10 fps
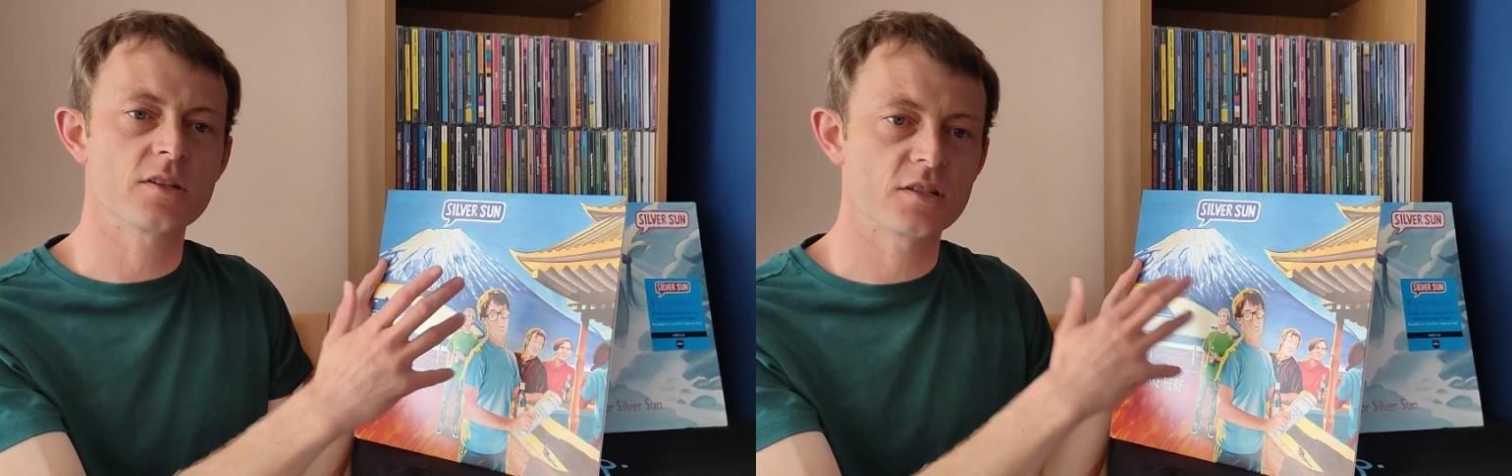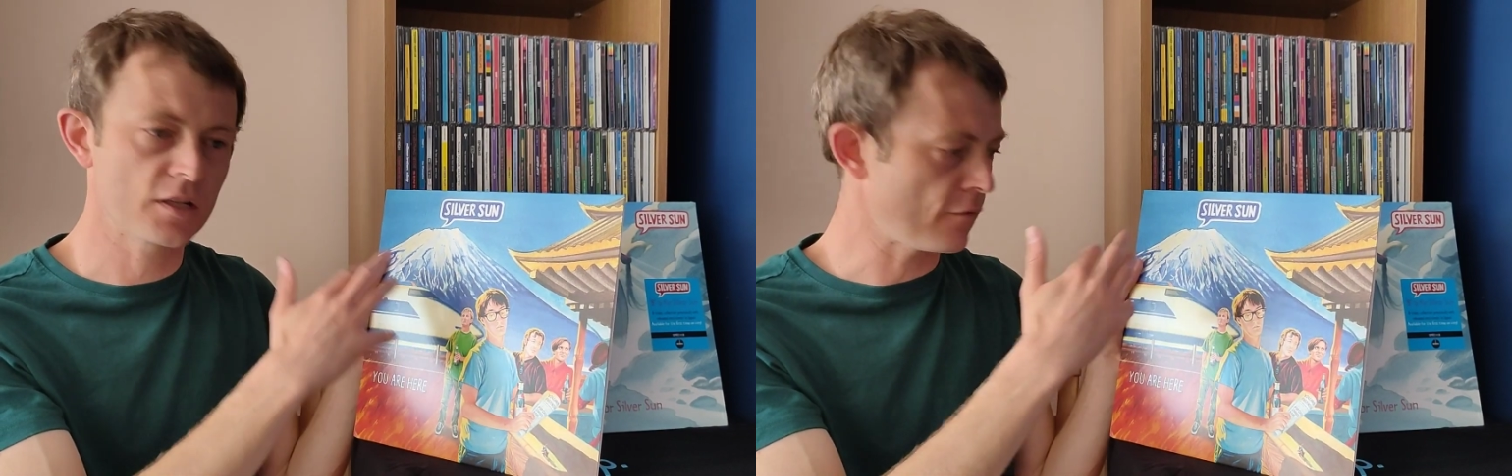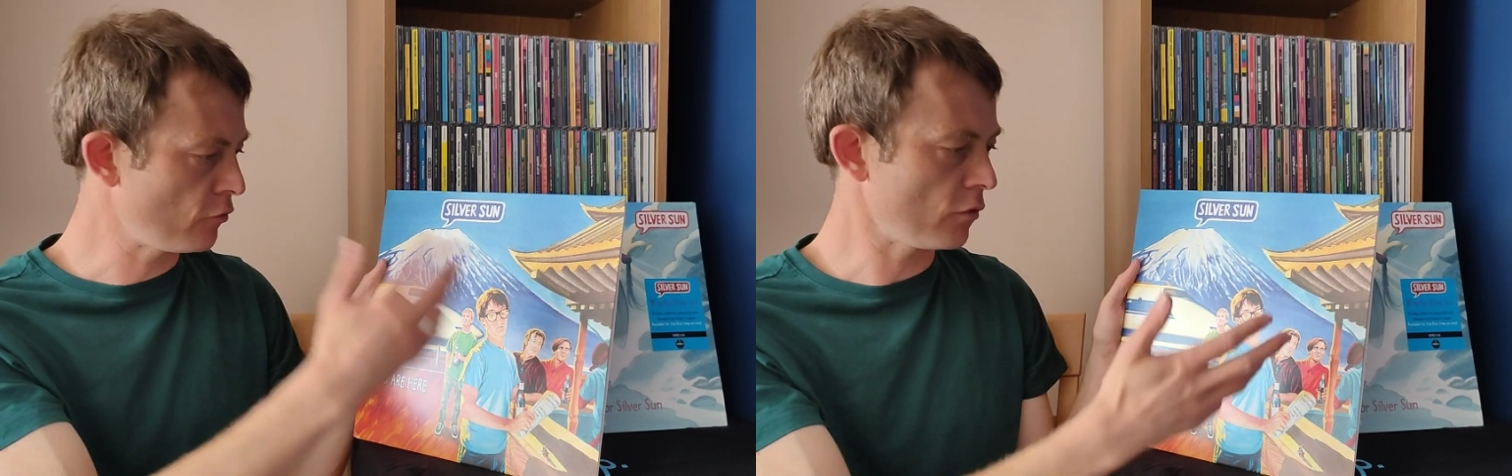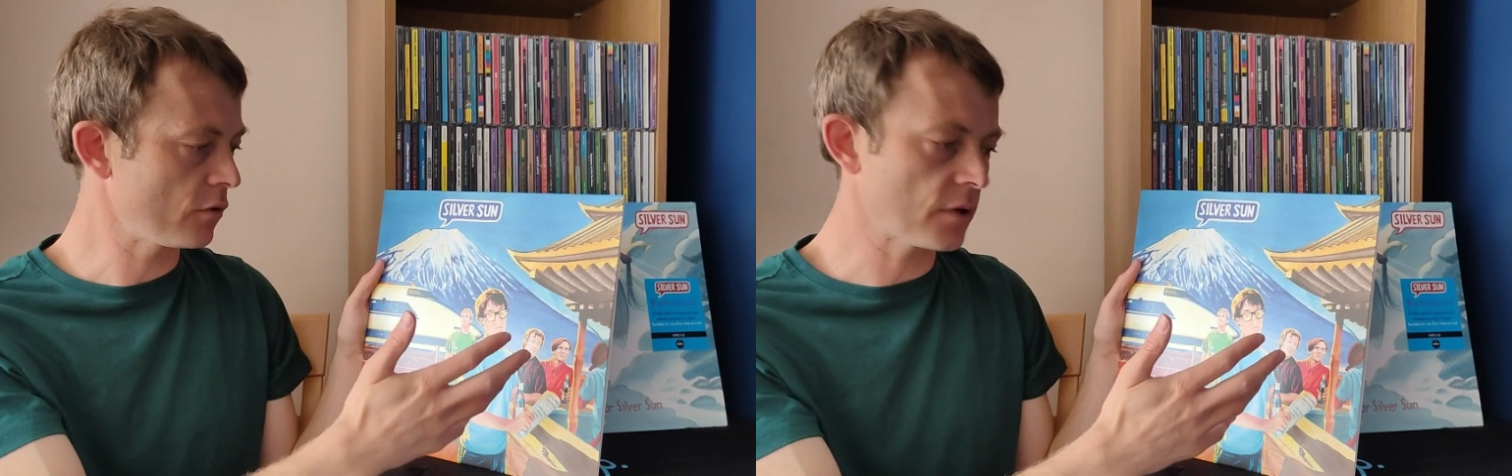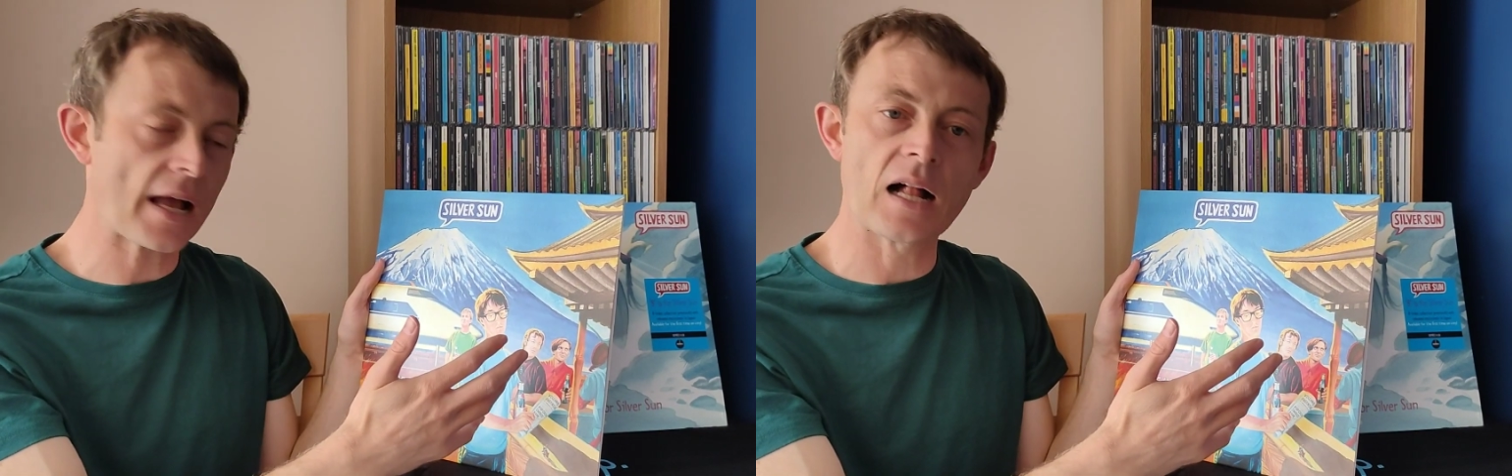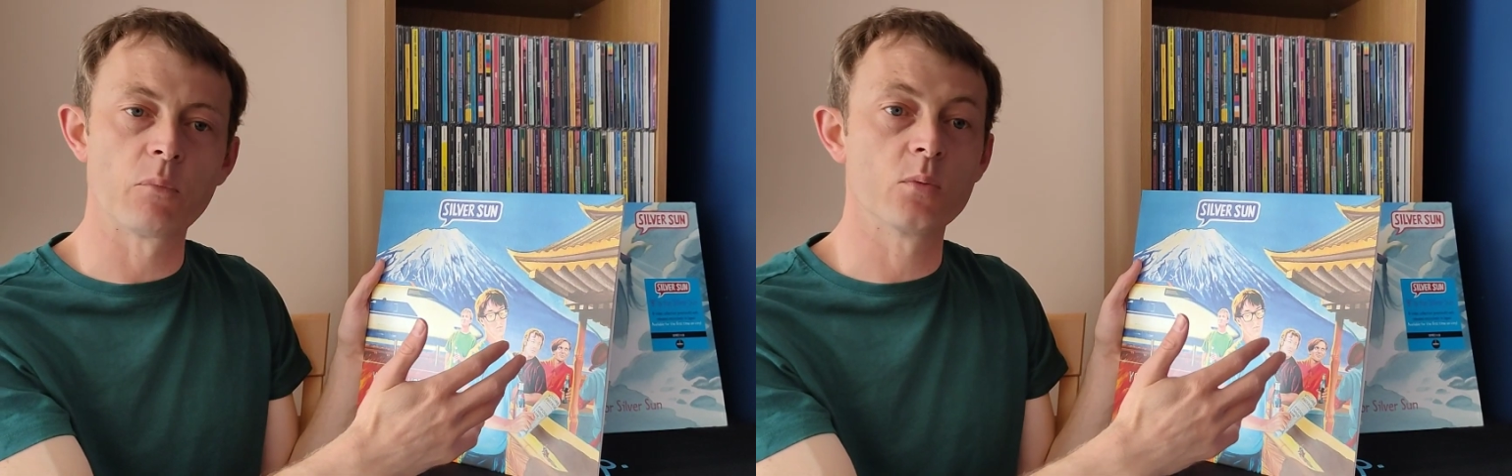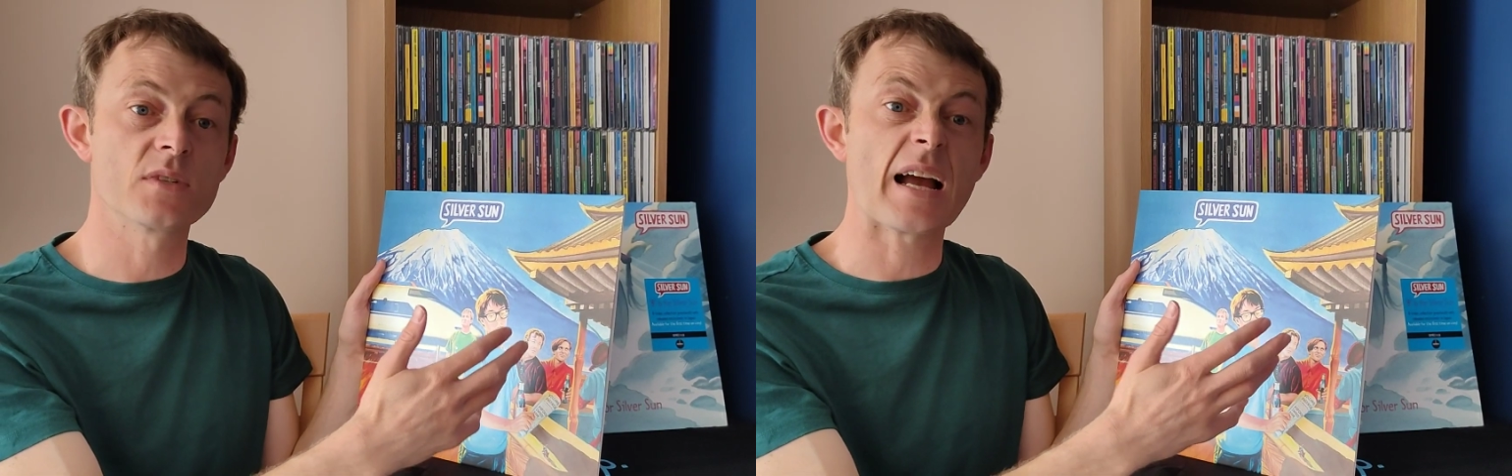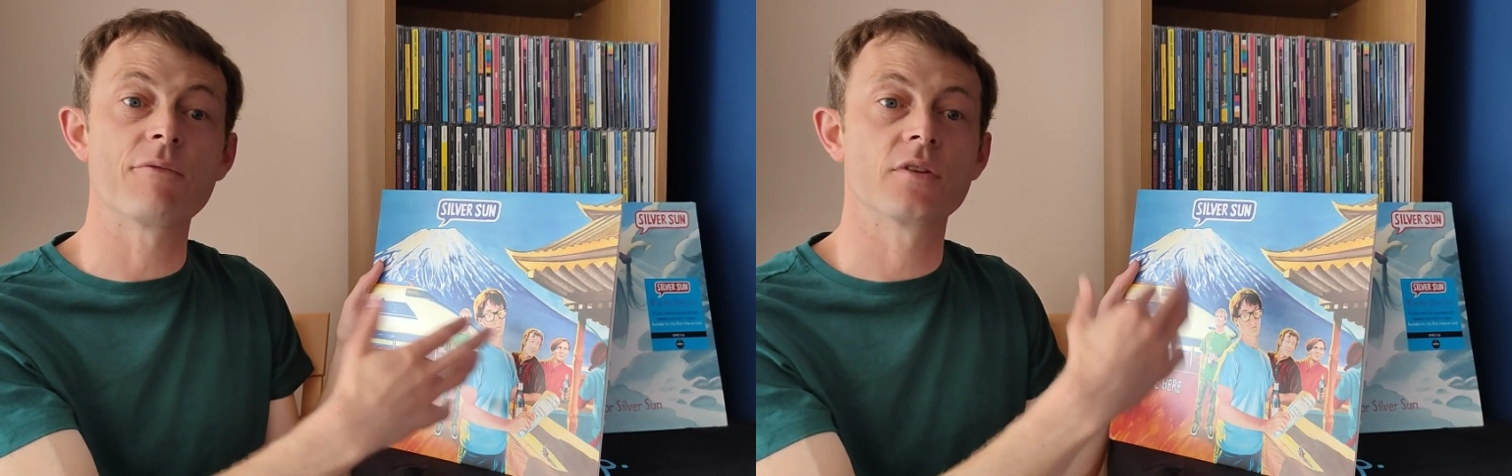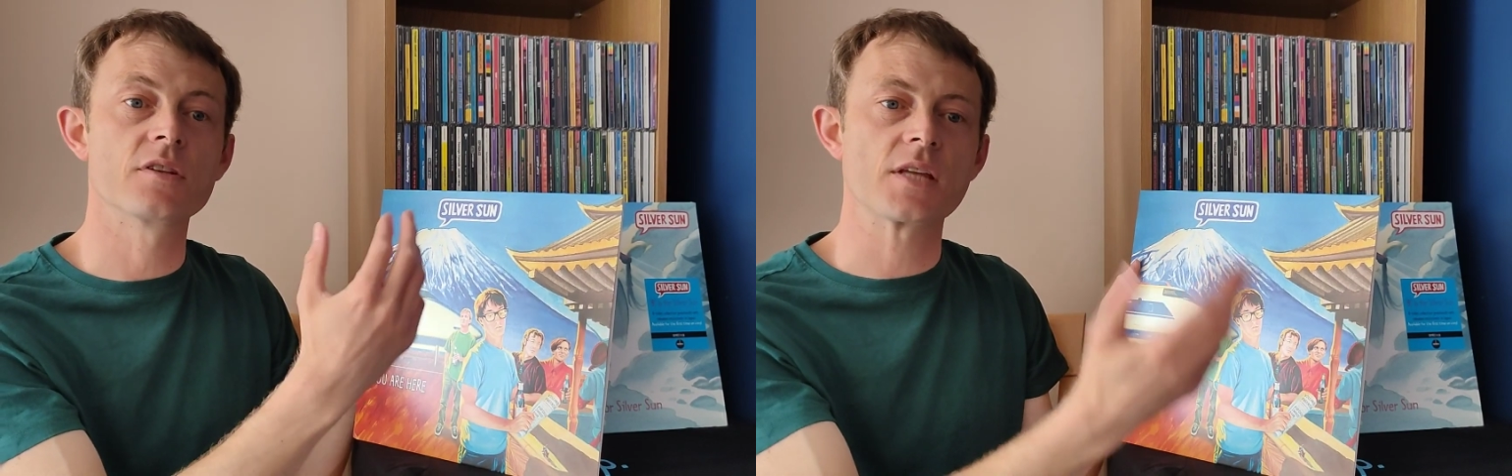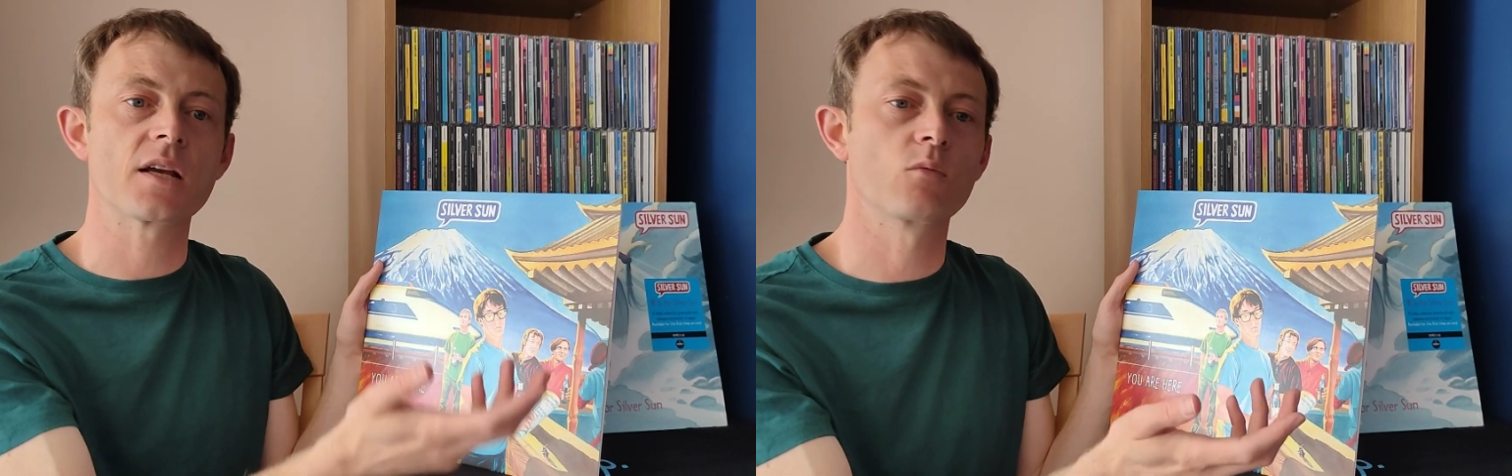several albums after the
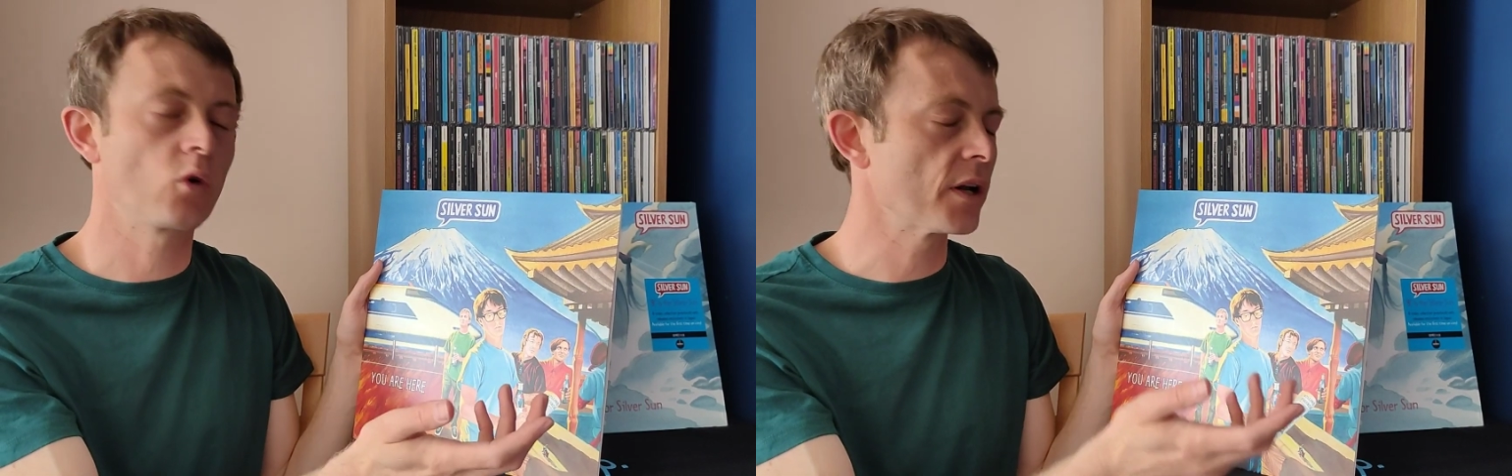second one.